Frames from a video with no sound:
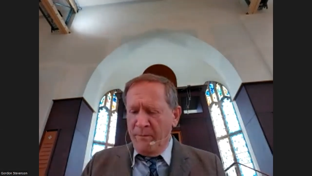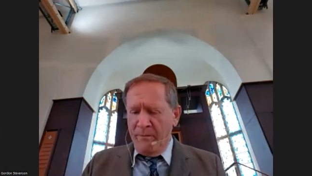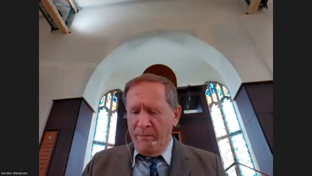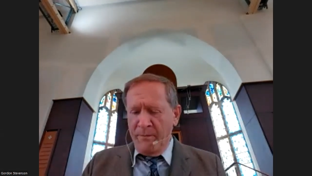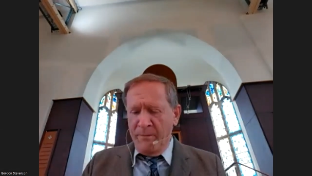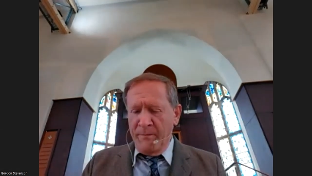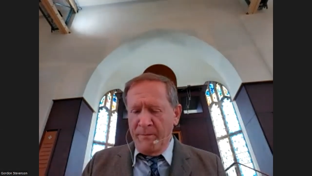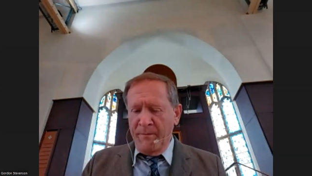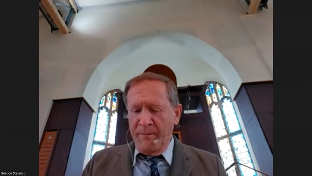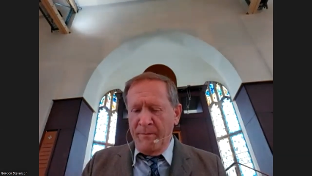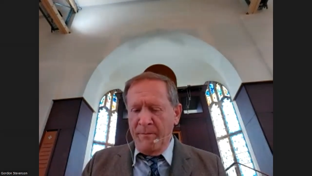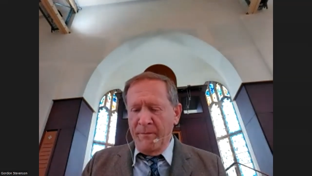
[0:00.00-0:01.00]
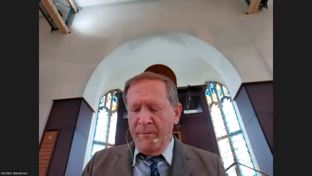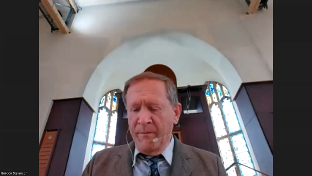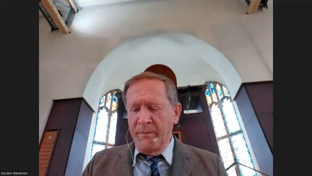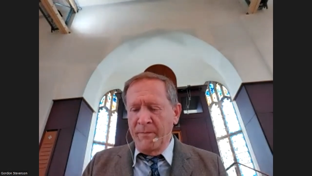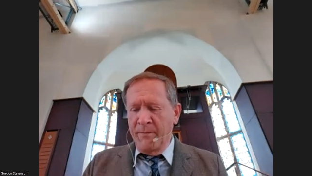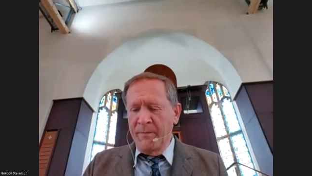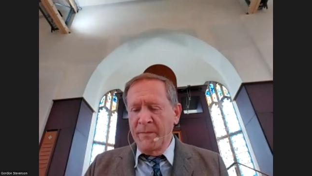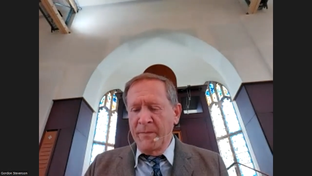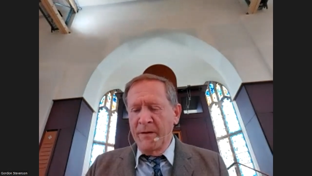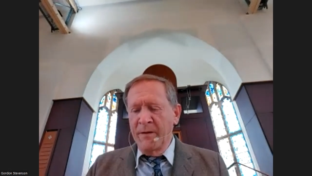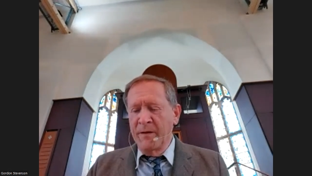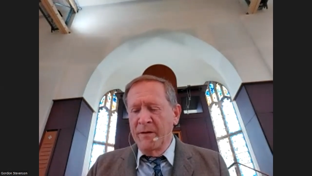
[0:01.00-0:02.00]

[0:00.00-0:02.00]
No one is speaking in this clip.